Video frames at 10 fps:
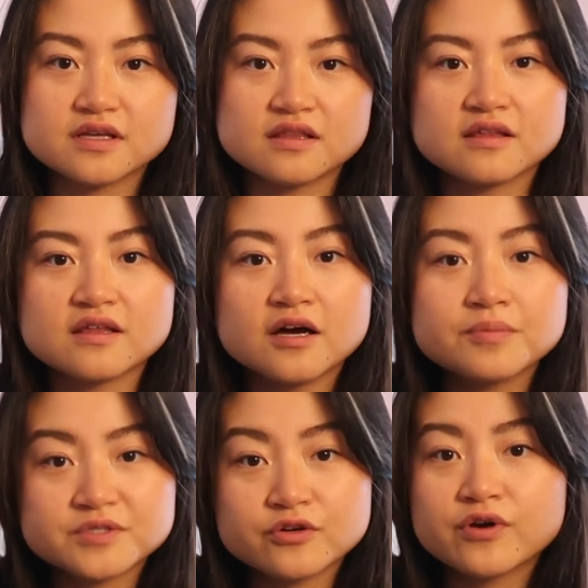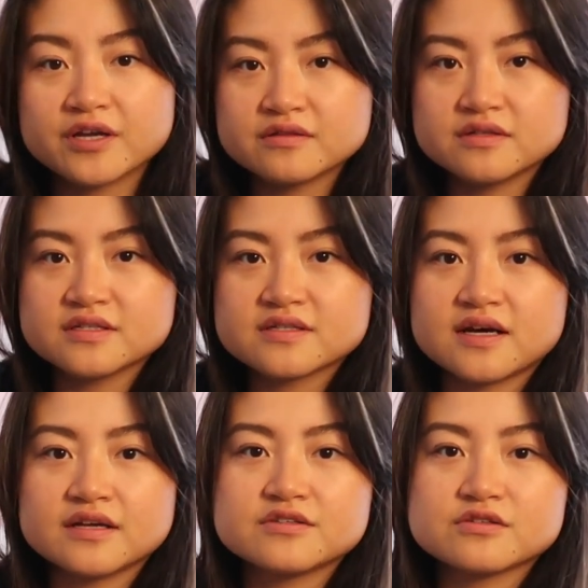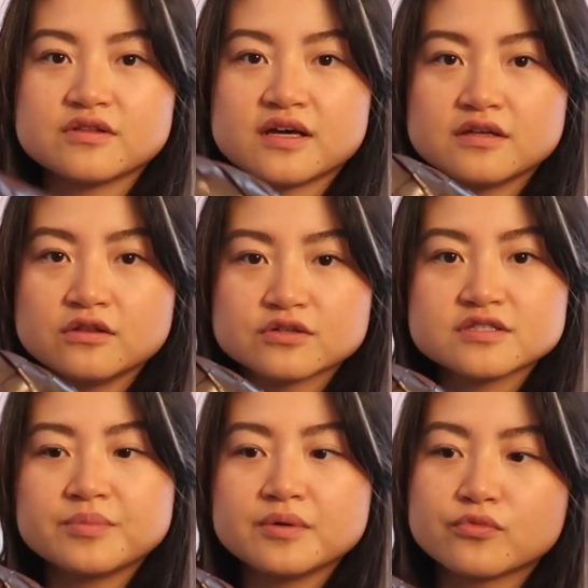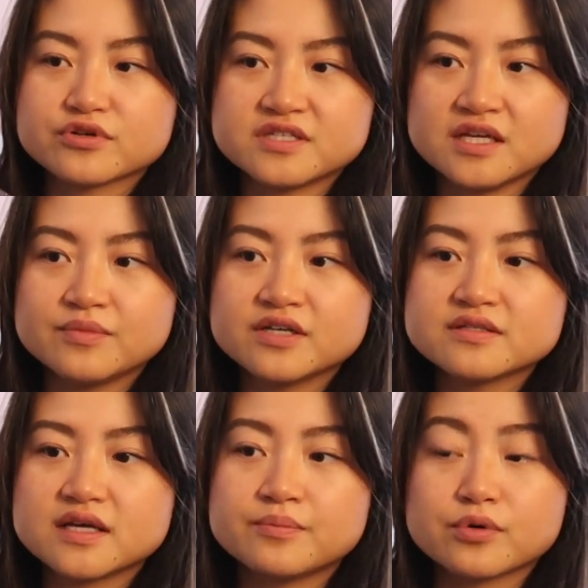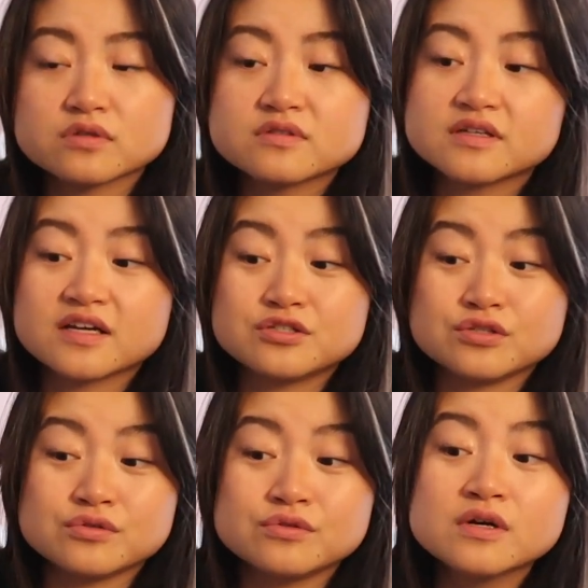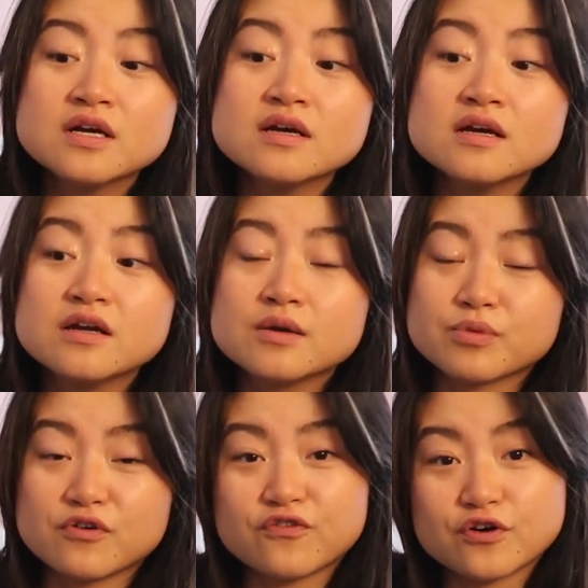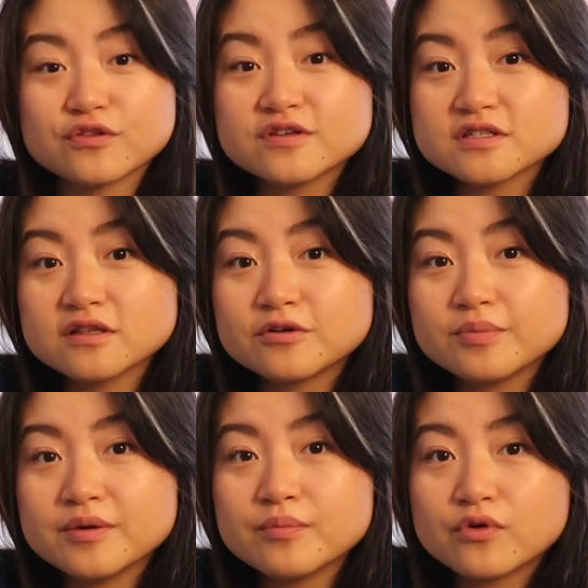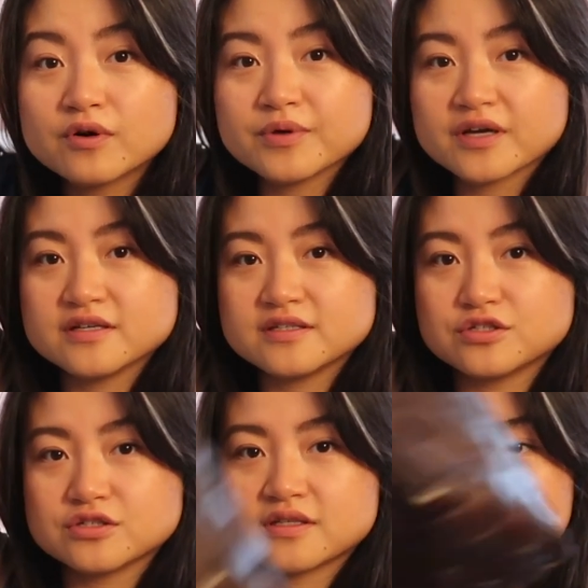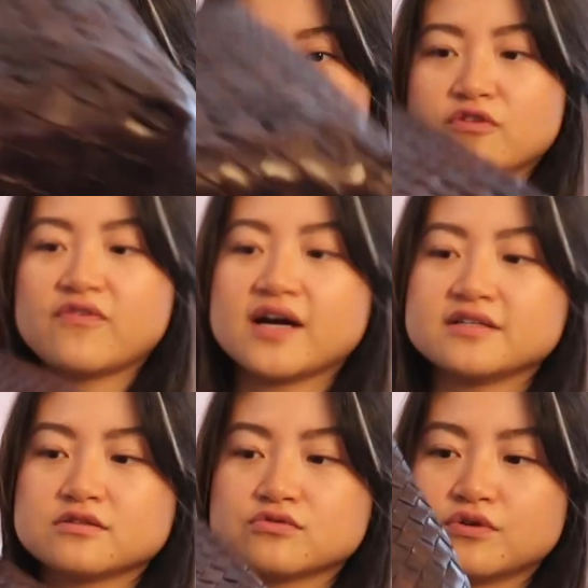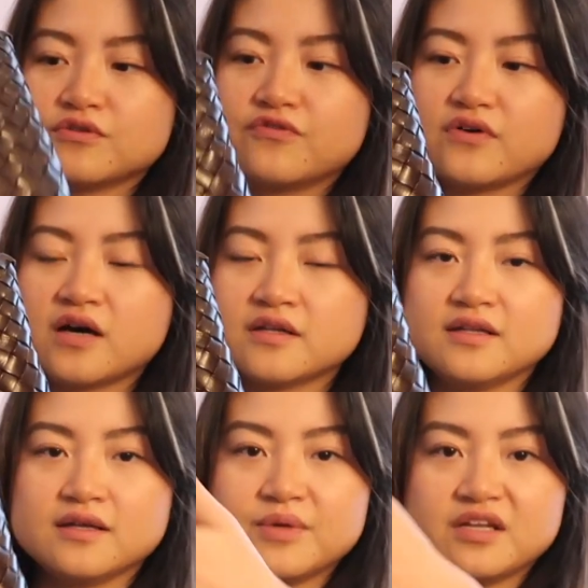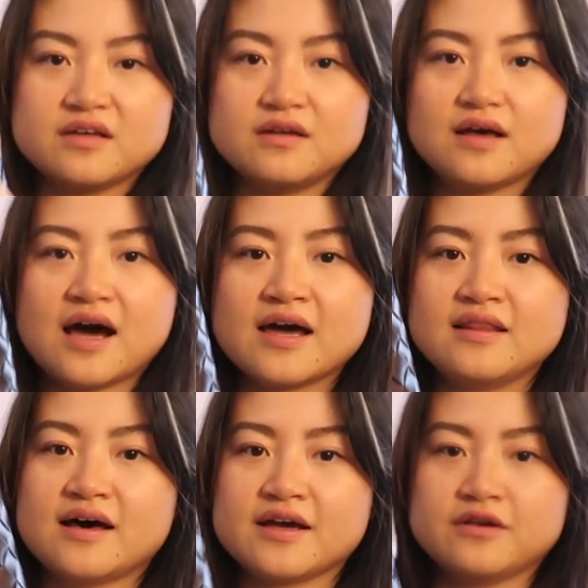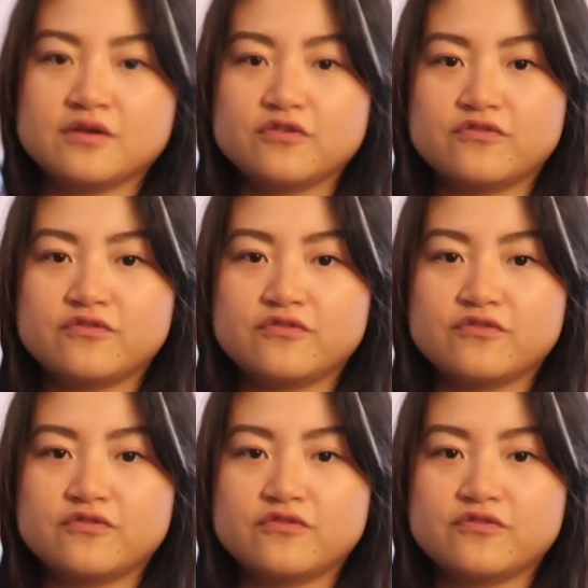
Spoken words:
I think they upgraded the design so that it looks a bit more seamless, and personally I do prefer this a little bit more because it just provides a sort of unlimited eye line